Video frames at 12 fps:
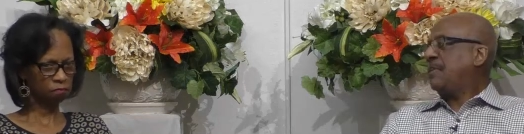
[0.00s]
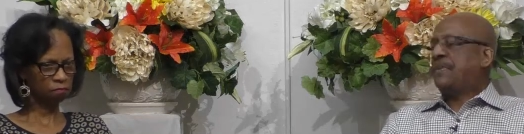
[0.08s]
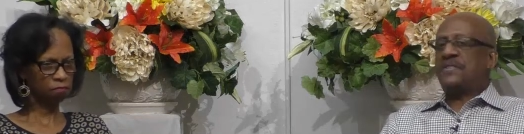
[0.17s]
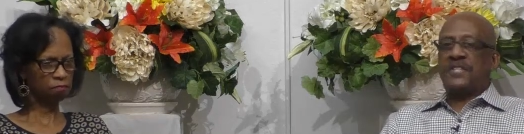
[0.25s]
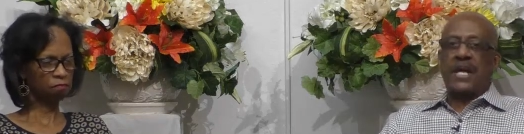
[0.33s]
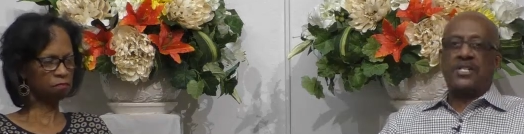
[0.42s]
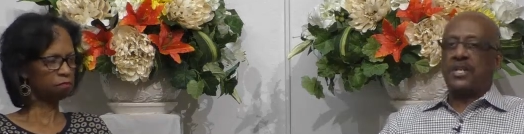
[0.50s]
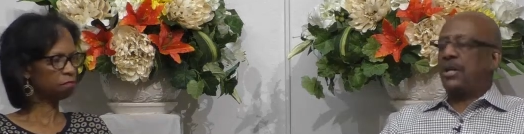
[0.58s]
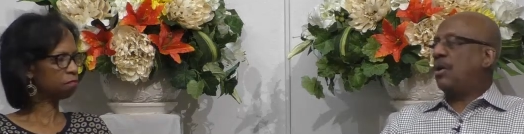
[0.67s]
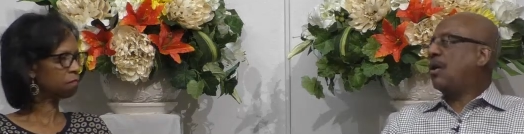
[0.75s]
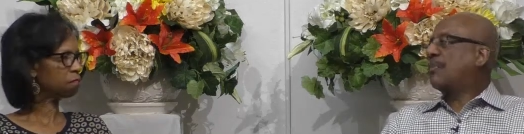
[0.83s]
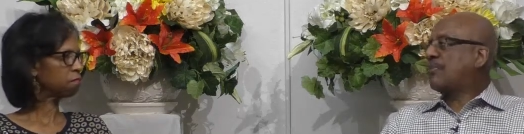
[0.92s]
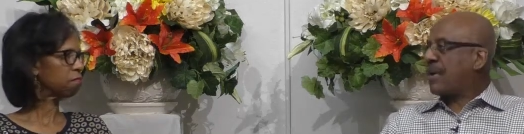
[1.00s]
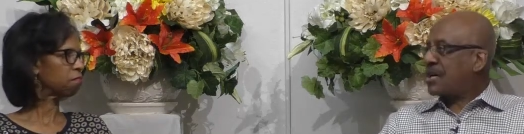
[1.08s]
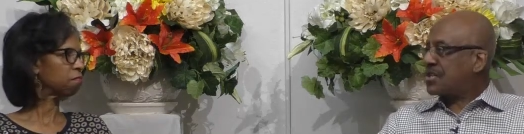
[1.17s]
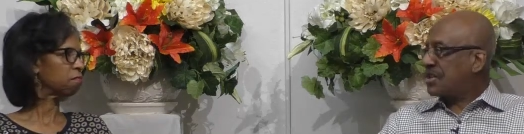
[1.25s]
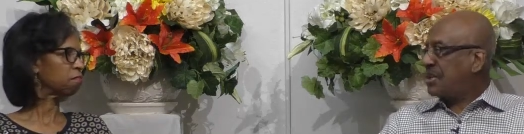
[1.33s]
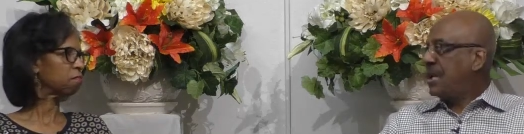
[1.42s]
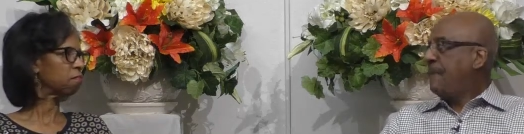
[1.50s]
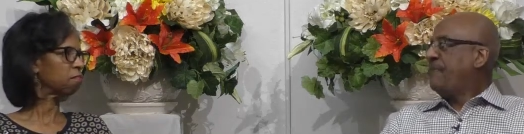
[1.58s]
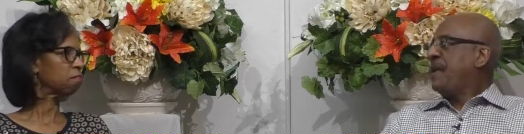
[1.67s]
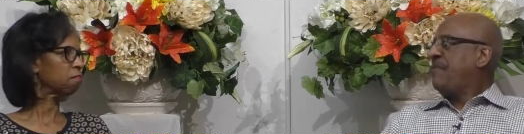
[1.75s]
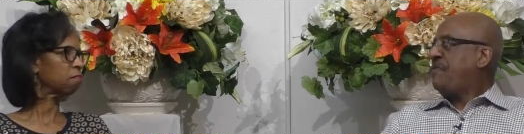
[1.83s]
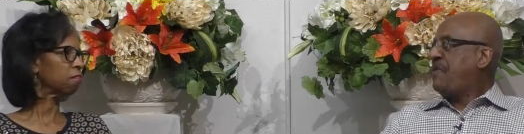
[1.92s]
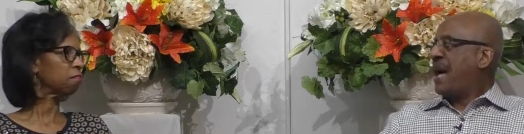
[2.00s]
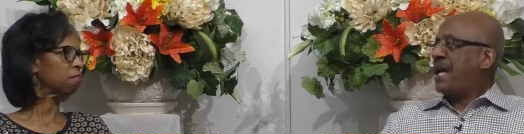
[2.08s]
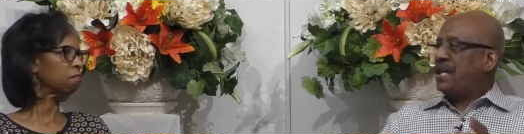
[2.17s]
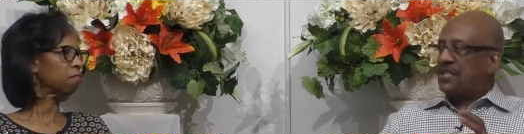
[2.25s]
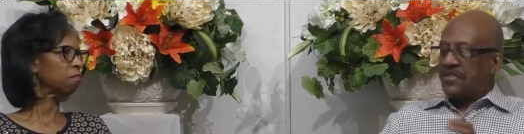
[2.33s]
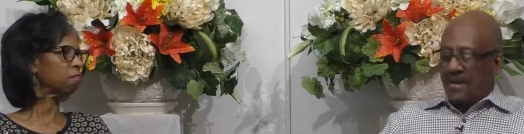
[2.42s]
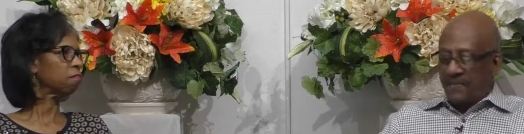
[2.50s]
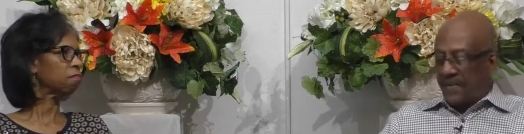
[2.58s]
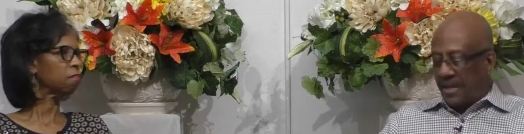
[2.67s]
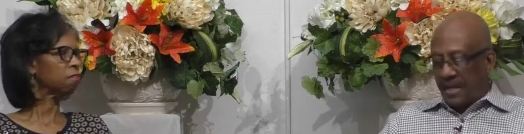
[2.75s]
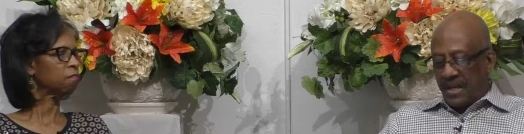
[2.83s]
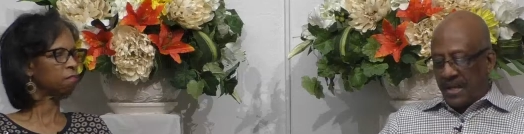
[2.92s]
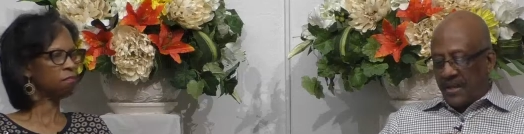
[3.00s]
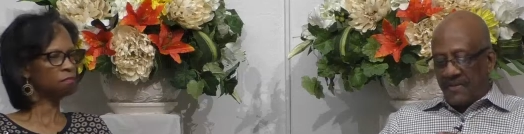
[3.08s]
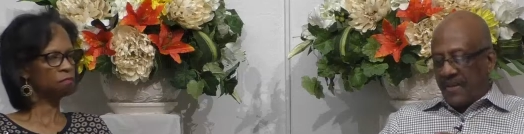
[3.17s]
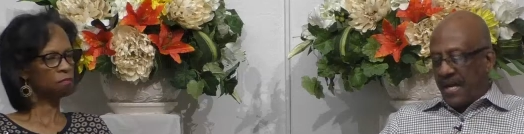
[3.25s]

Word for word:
Speaker 1: either possession or oppression. That is something